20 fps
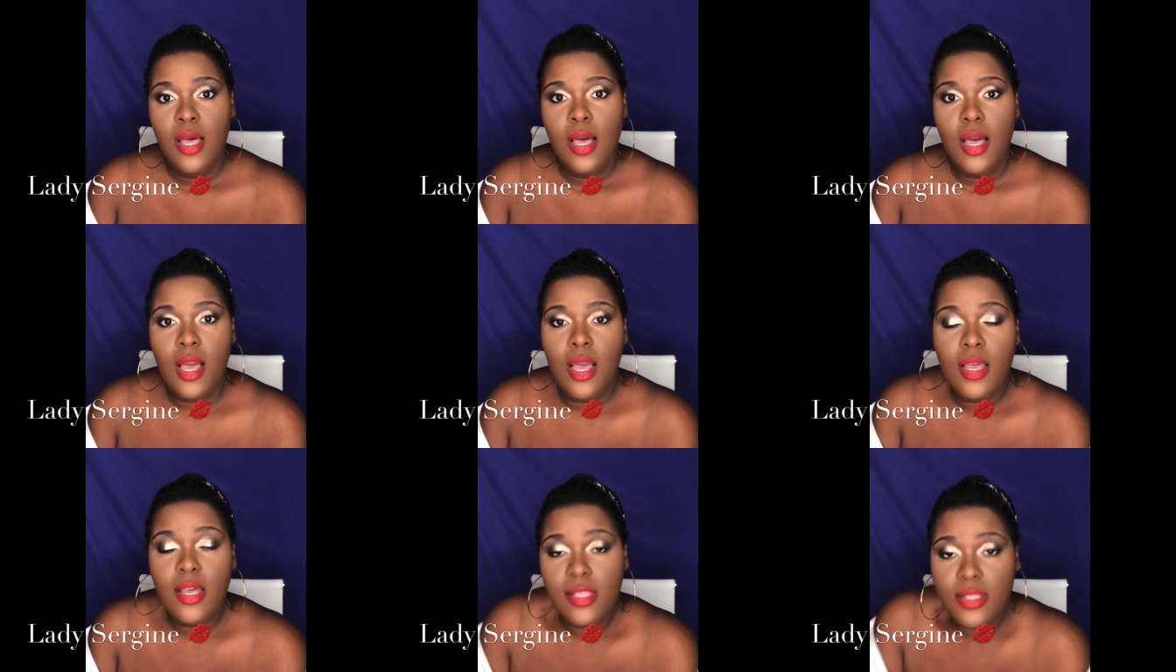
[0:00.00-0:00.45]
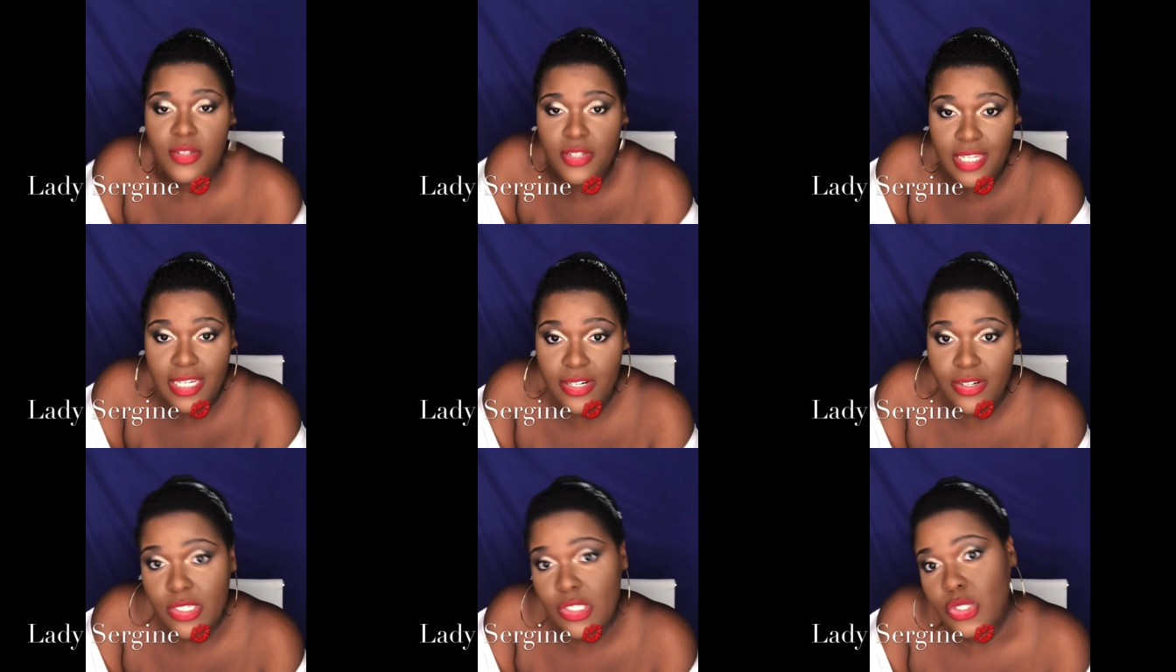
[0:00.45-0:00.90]
a
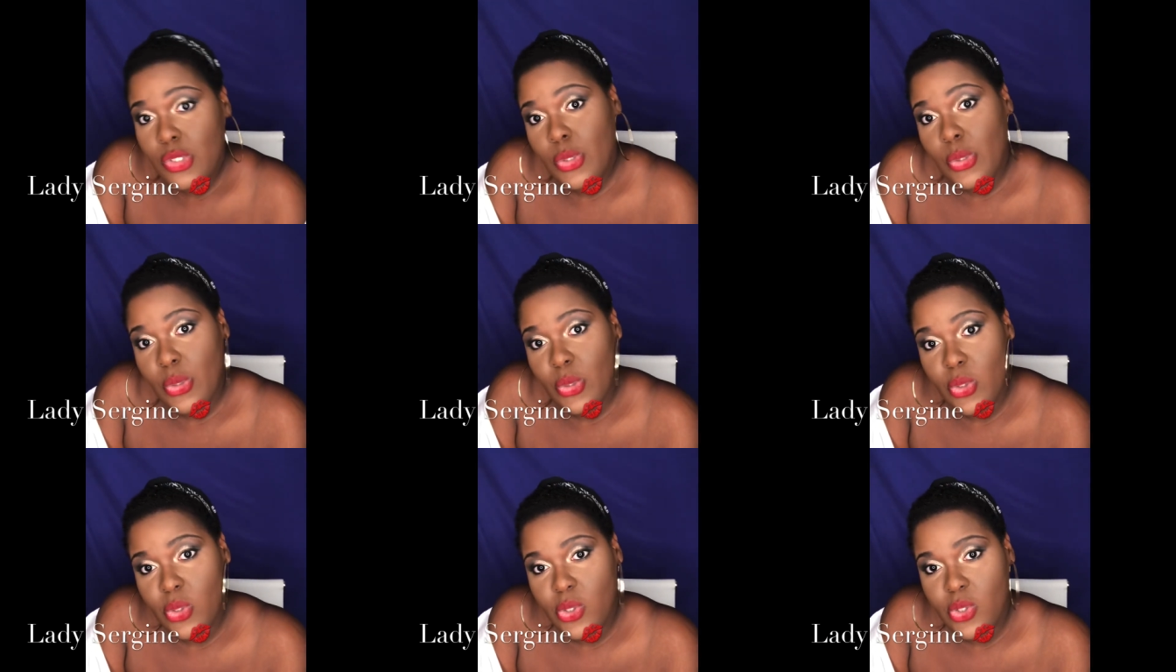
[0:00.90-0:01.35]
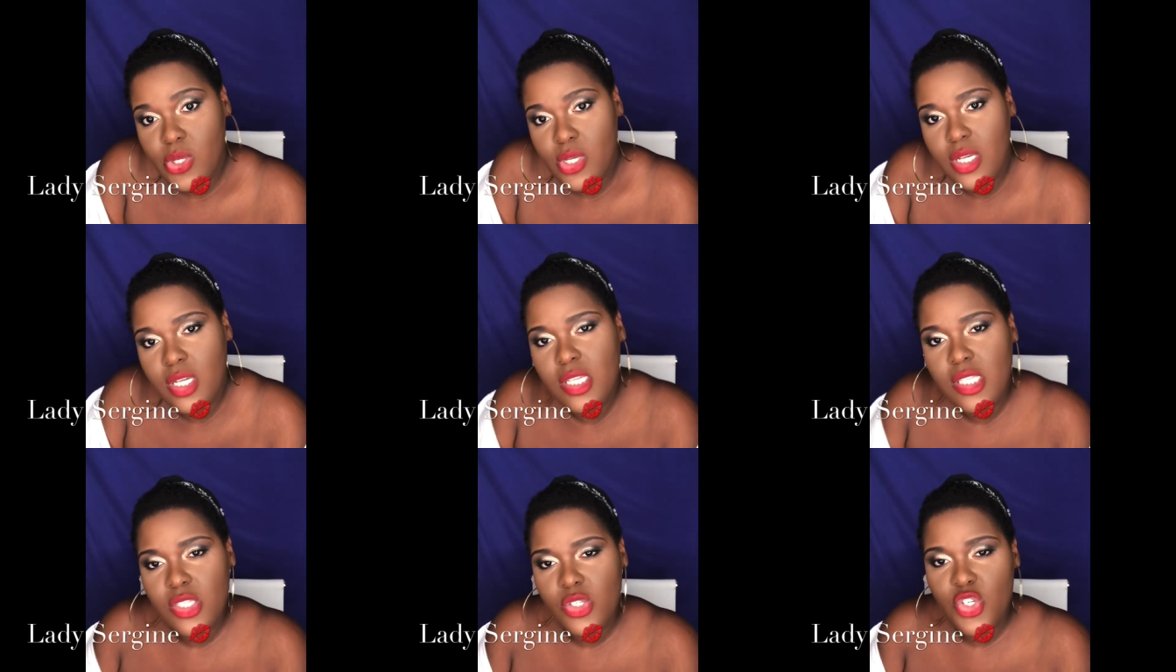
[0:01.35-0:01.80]
culinary school
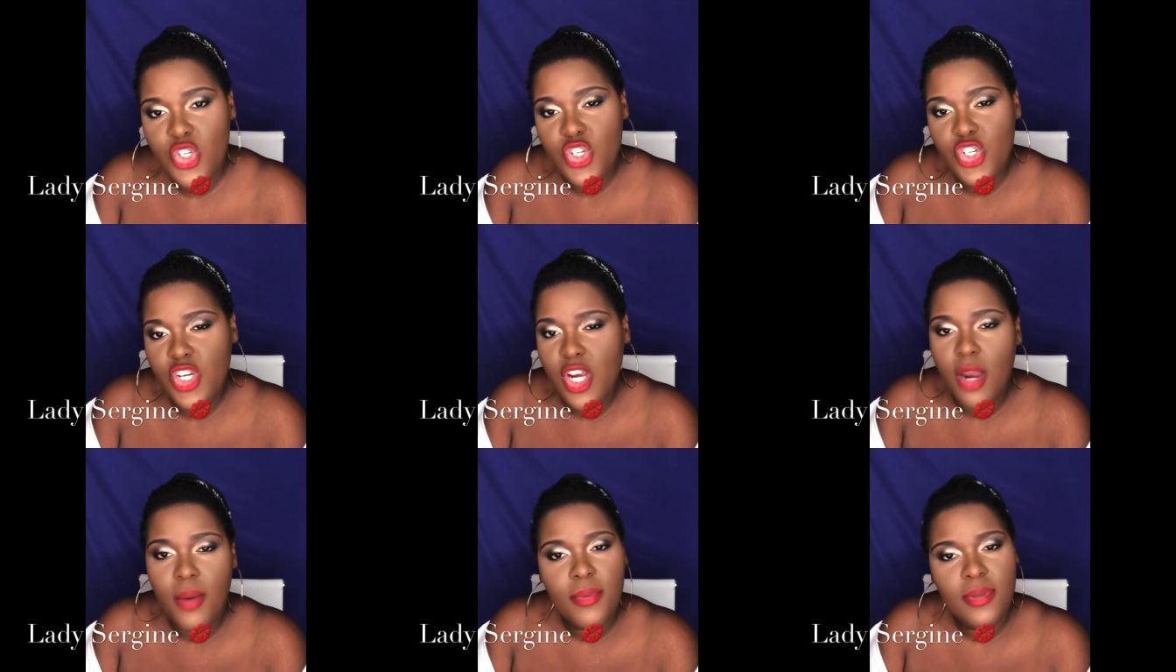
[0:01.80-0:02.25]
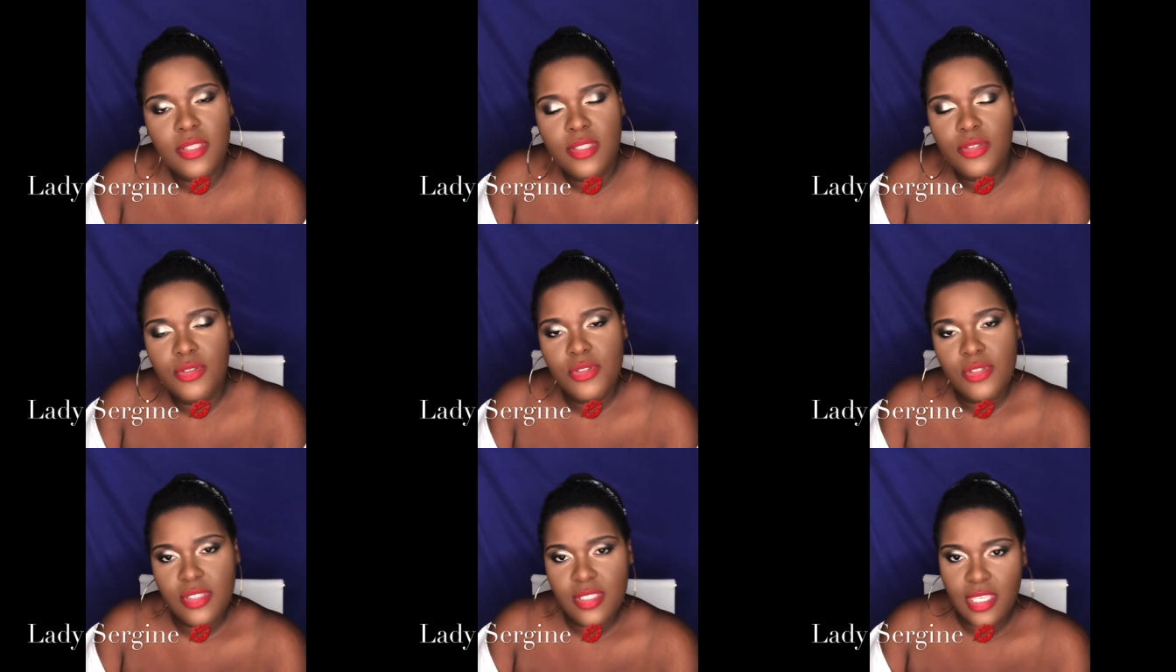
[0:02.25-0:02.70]
to sharpen
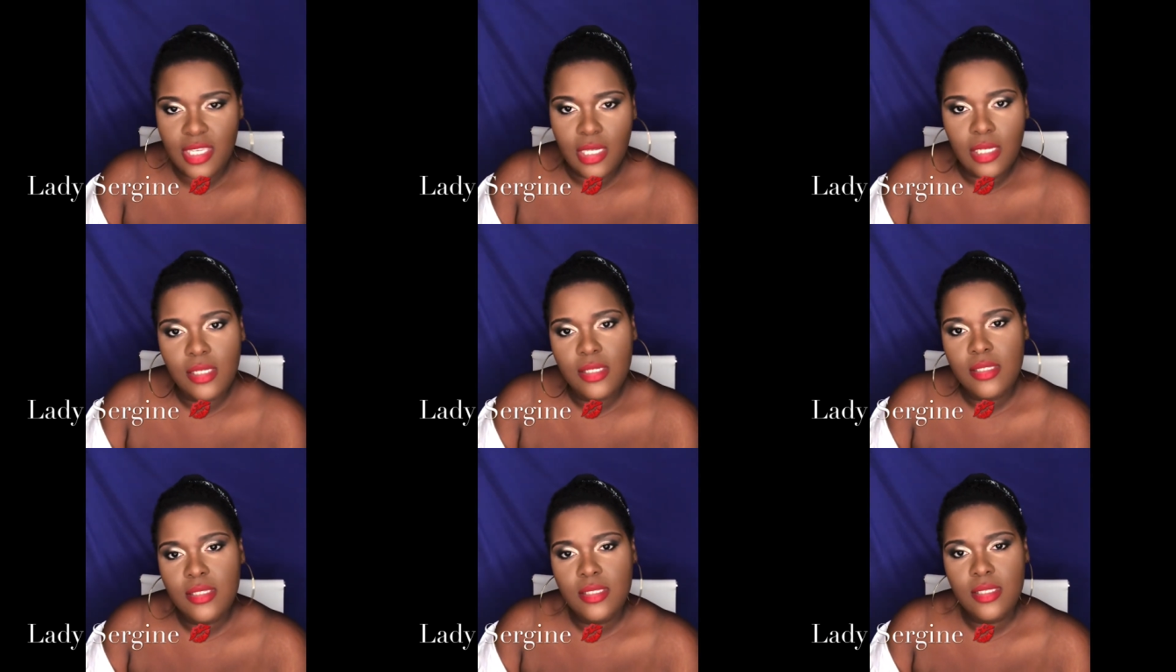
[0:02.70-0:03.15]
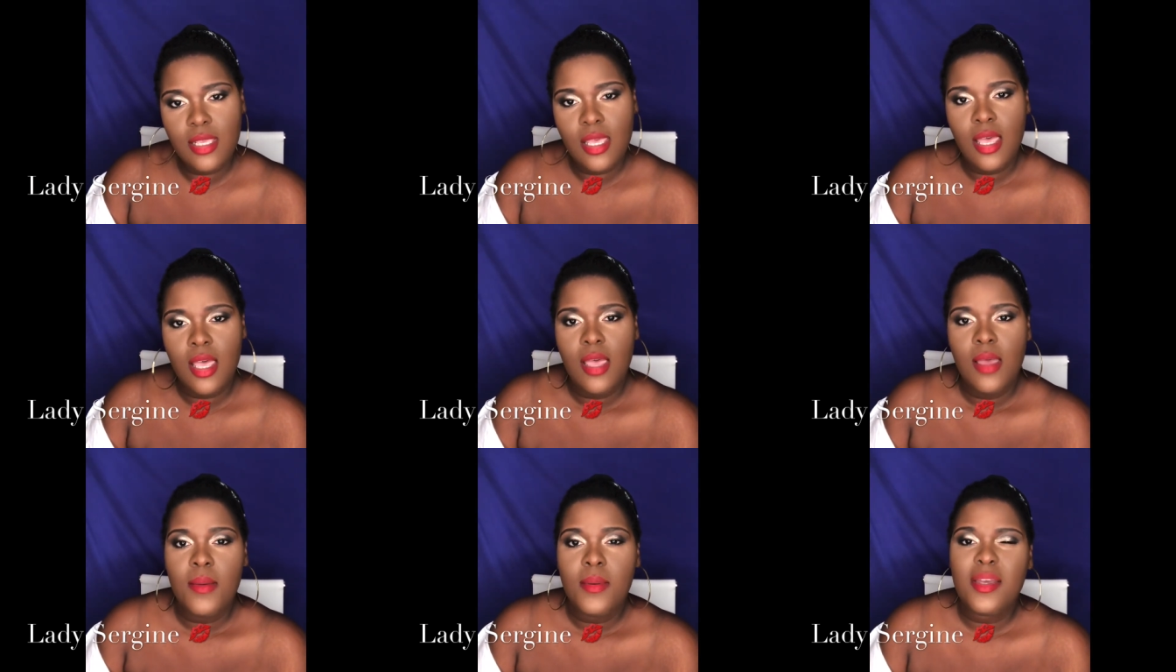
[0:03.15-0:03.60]
those skills
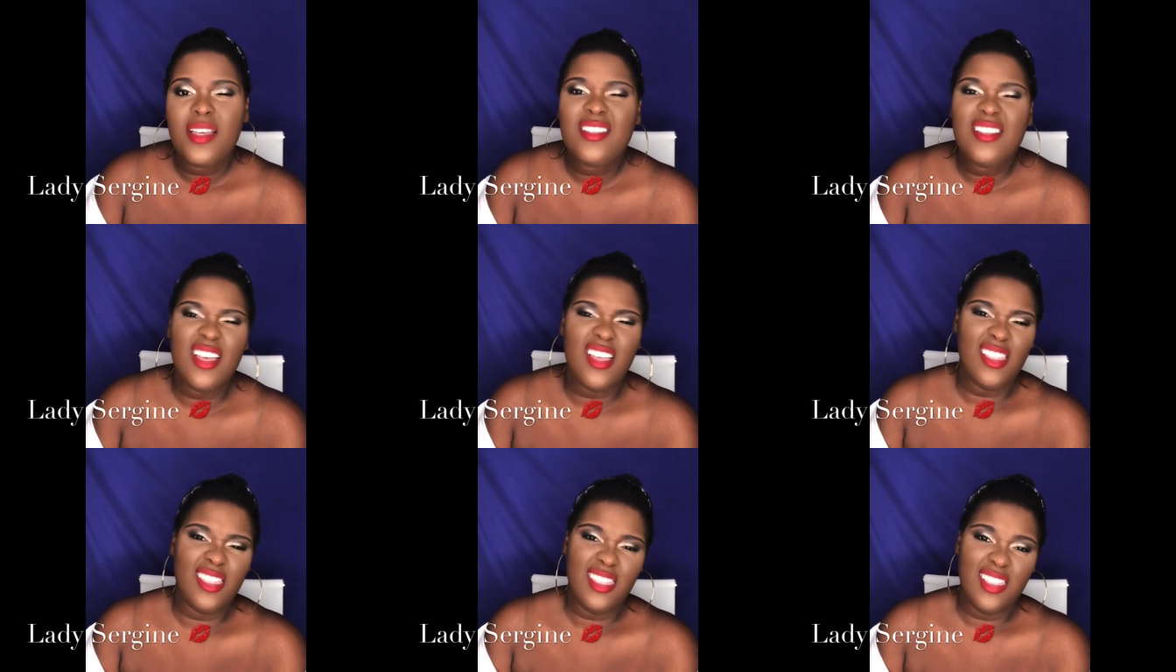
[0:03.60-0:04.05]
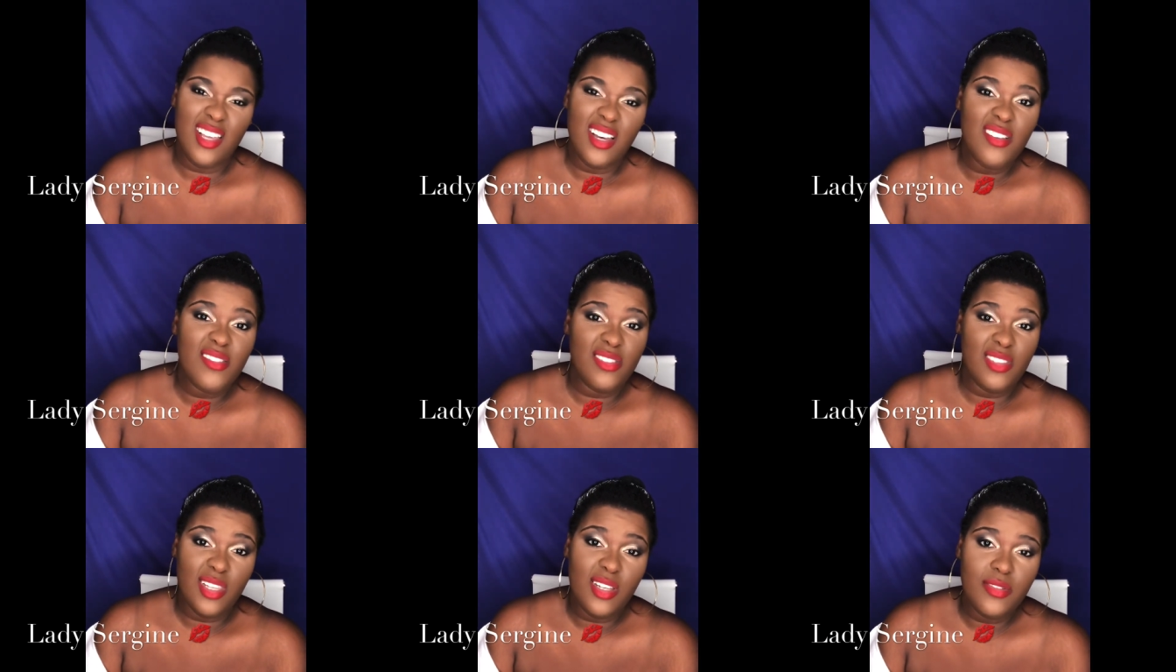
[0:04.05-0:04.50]
because I
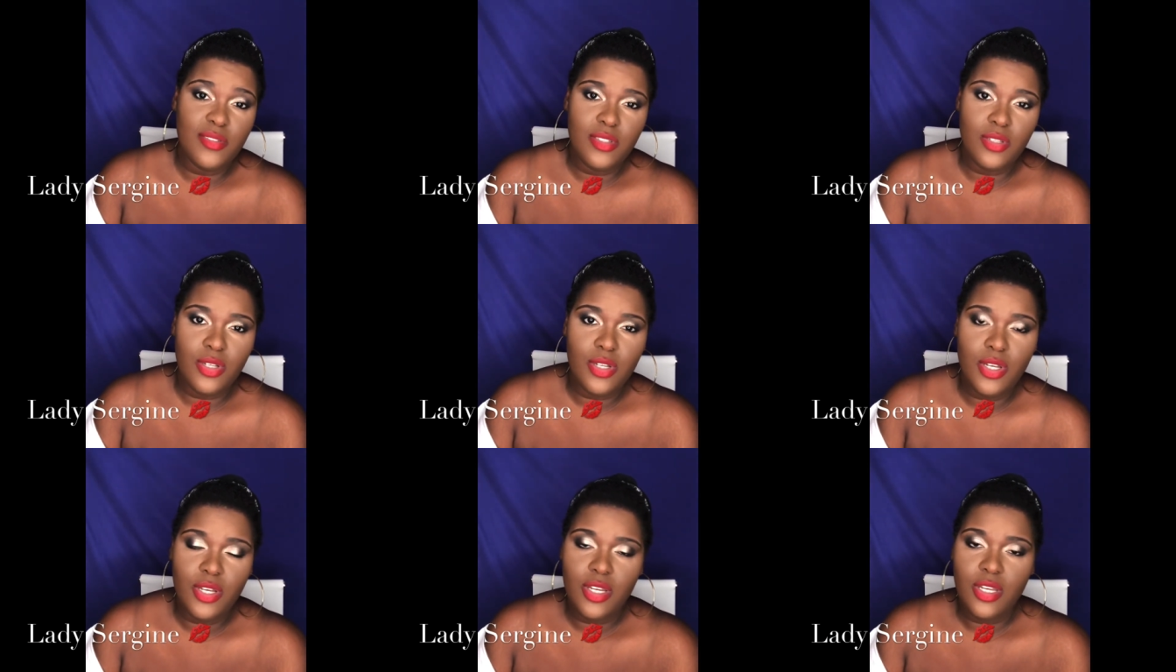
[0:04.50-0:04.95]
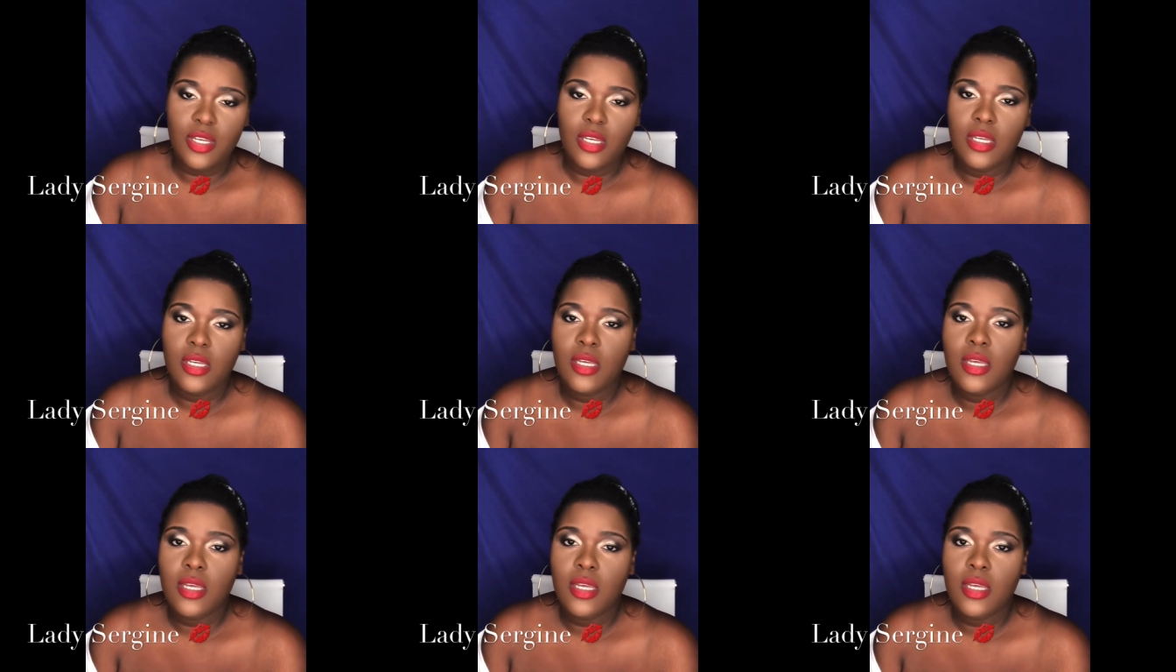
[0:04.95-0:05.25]
love, love to cook.